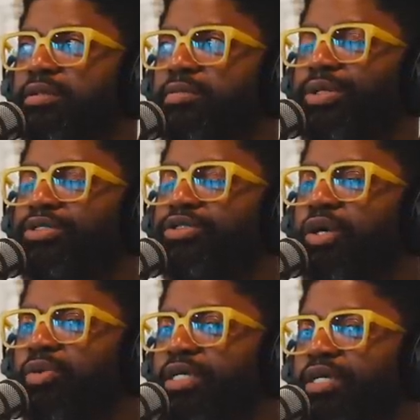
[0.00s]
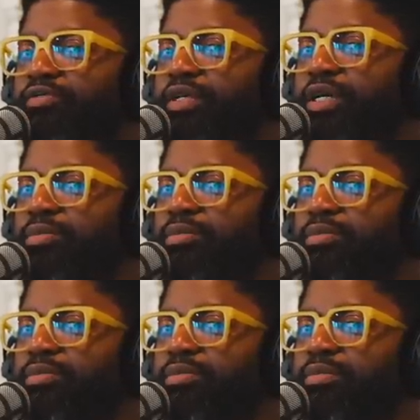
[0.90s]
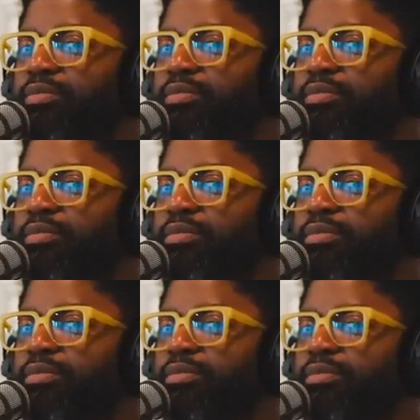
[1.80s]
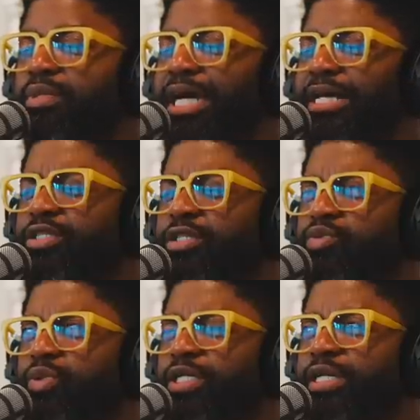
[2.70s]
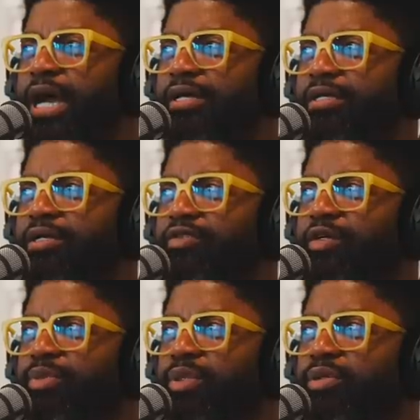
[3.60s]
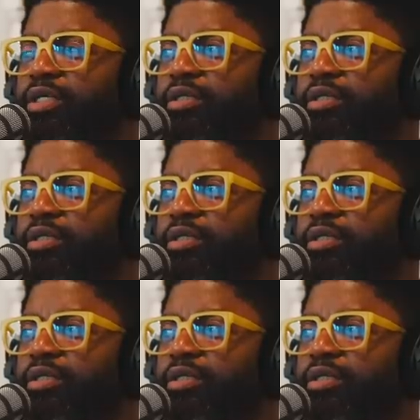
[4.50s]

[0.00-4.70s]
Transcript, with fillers: but don't give it up. I just would not give up on it.